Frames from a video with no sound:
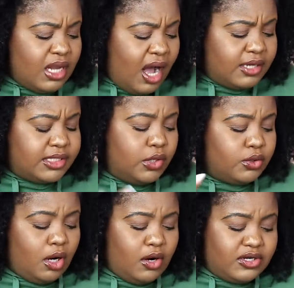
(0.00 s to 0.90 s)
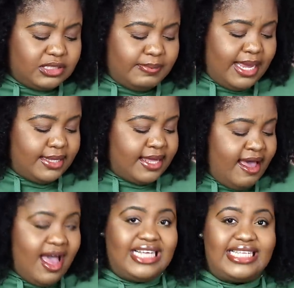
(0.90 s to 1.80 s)
Also, Curlsmith
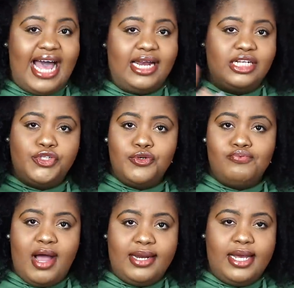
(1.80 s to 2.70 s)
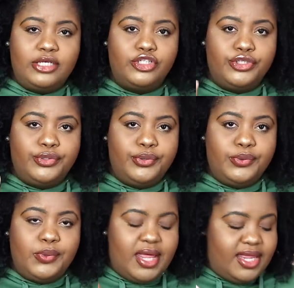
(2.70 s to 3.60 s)
has added 2 products
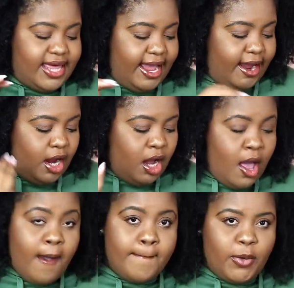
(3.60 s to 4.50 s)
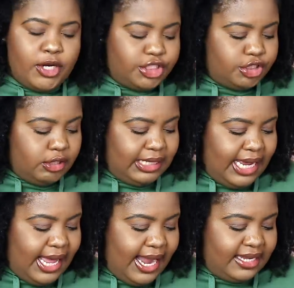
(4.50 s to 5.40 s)
to their moisture
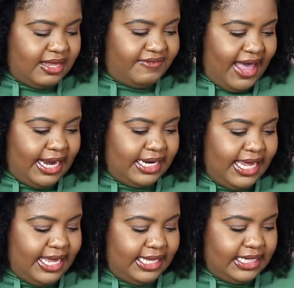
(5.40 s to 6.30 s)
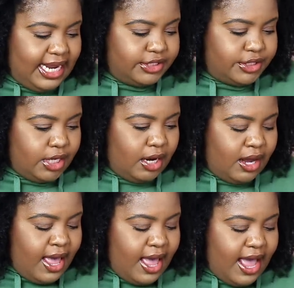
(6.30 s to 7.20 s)
line. They've added a cleanser
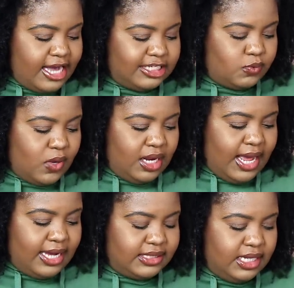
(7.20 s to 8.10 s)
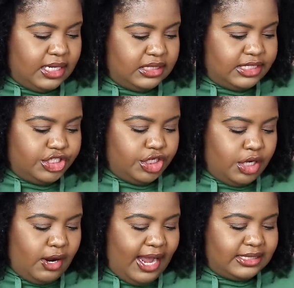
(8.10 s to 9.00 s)
as well as a
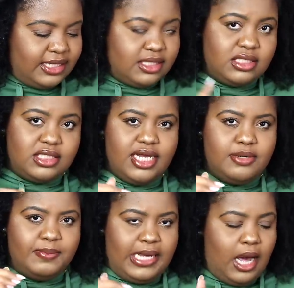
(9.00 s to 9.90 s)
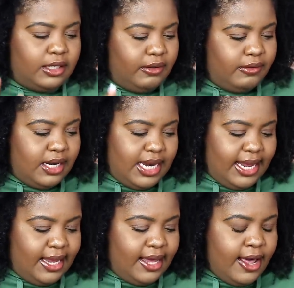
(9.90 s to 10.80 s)
conditioner. I did see Bianca
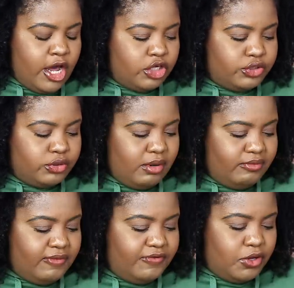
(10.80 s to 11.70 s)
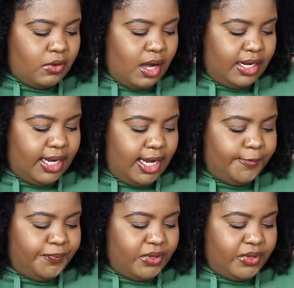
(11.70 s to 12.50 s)
Renee do a review on it.